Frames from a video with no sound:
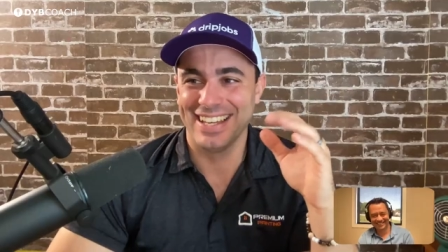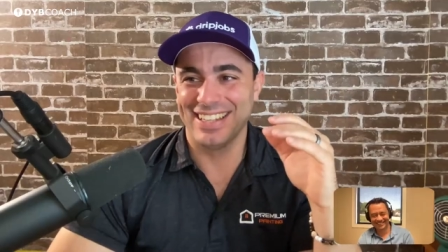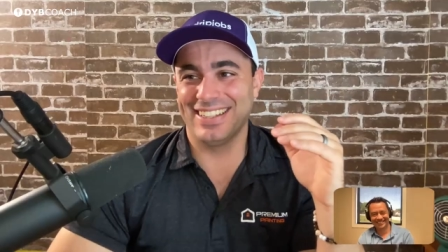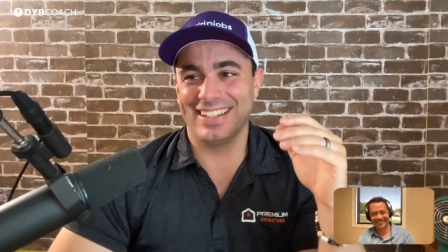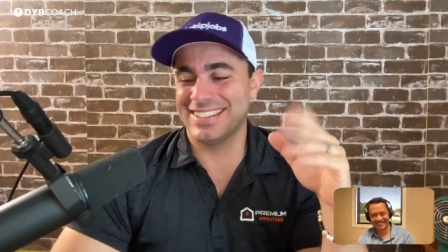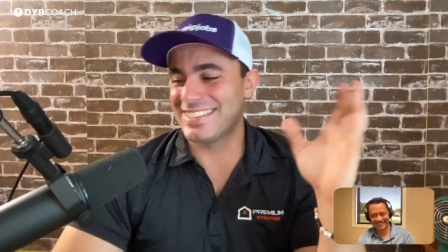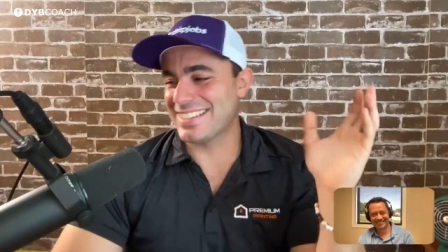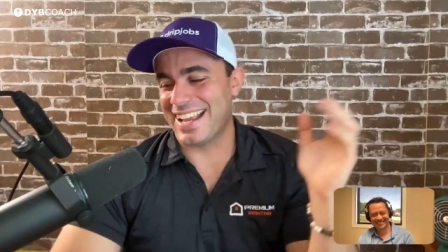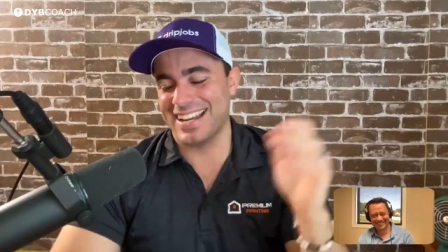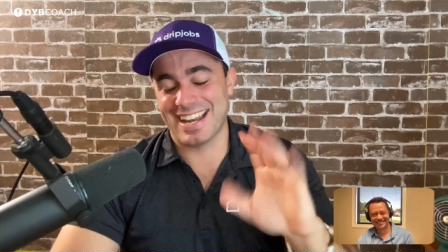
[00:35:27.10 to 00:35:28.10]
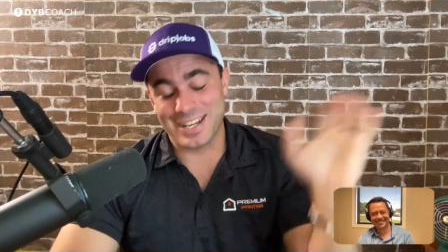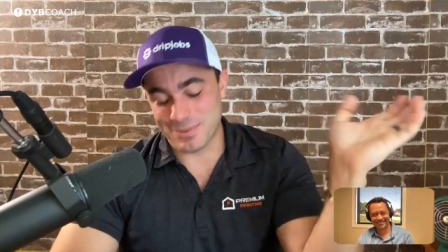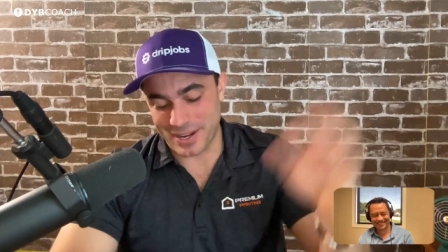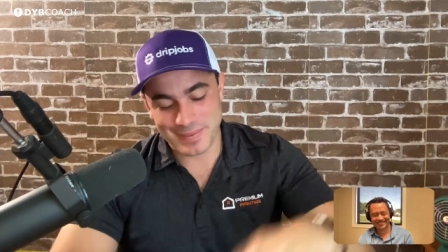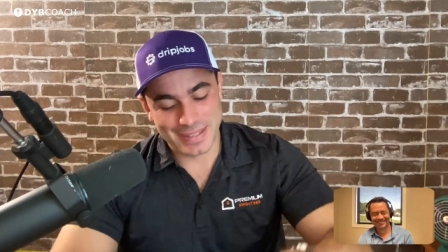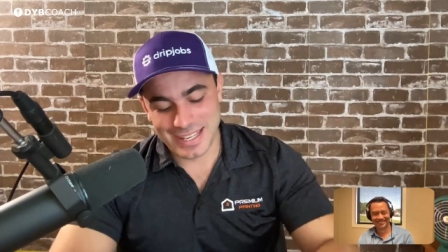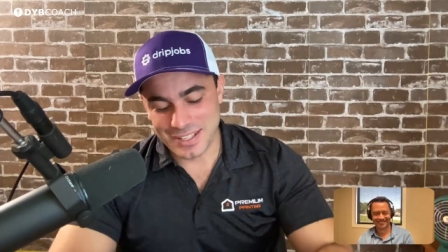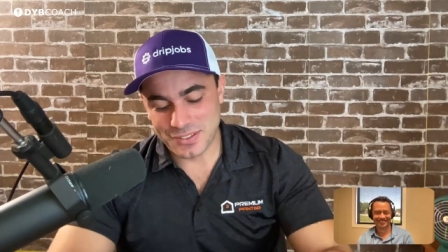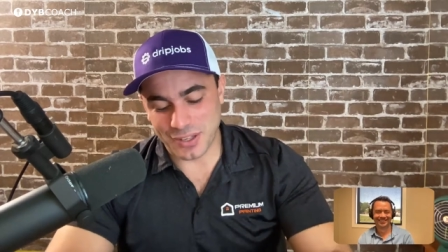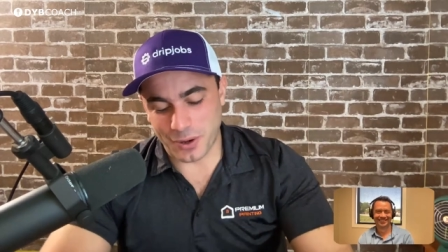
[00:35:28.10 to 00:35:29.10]
like insane. Anyway,
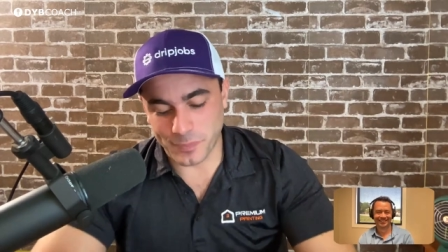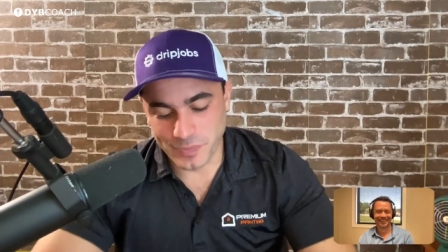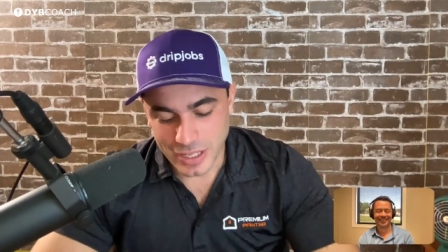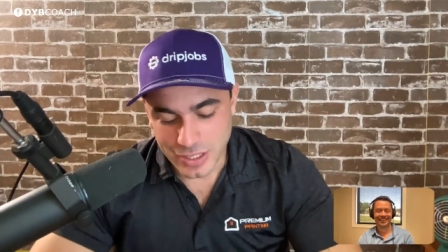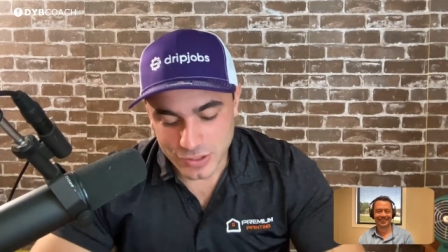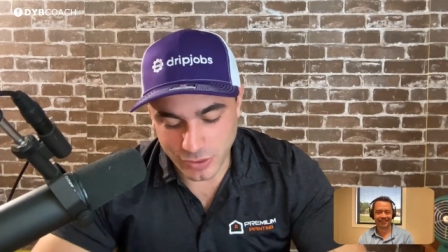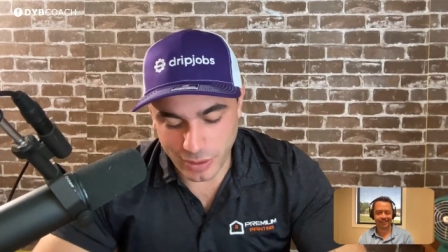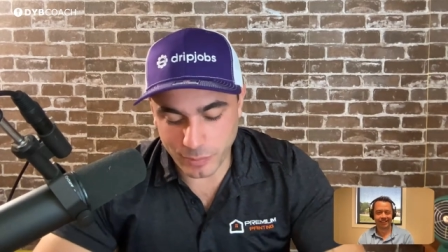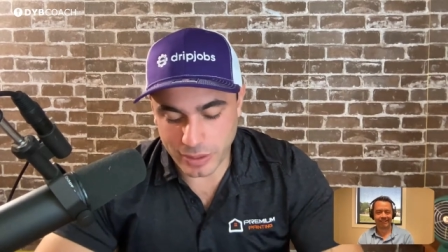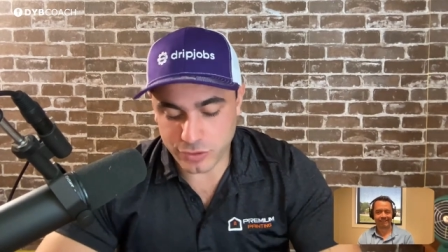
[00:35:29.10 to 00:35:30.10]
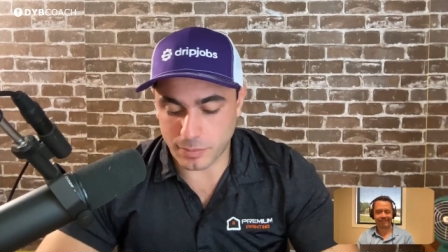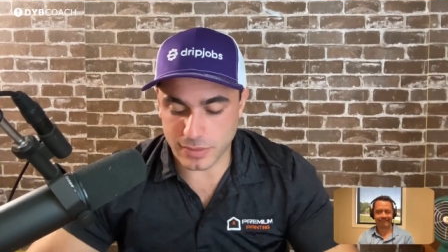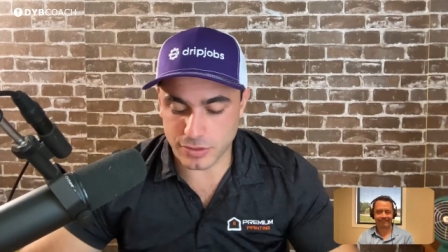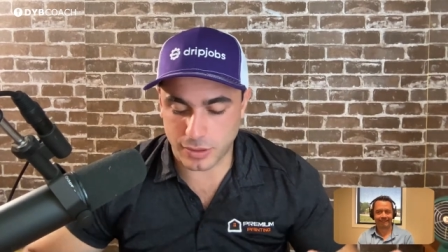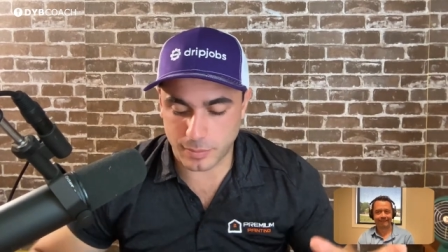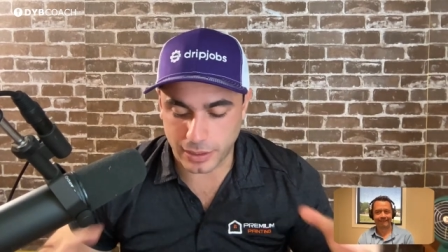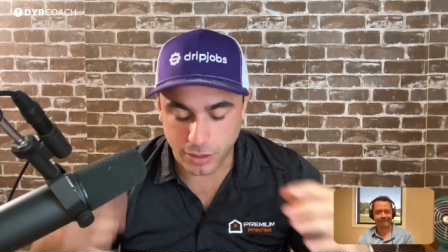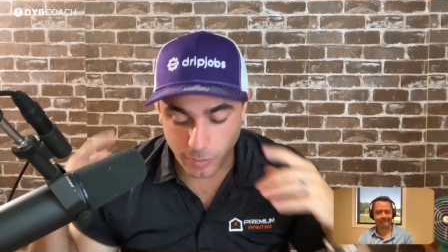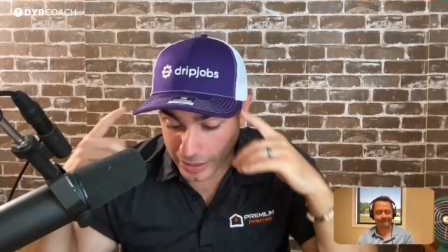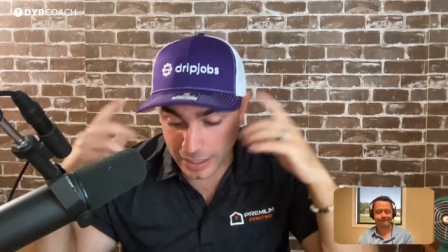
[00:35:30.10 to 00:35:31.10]
so so anyway, so I'm so I'm like,
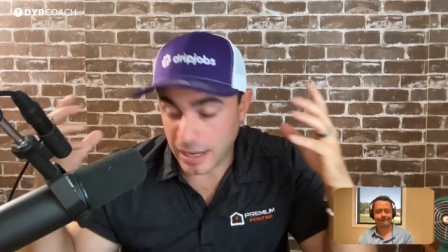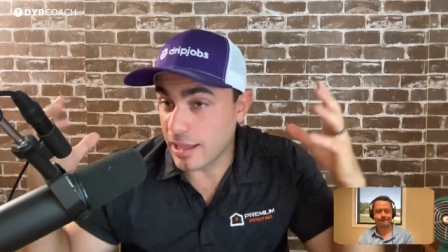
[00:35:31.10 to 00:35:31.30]
oh my god.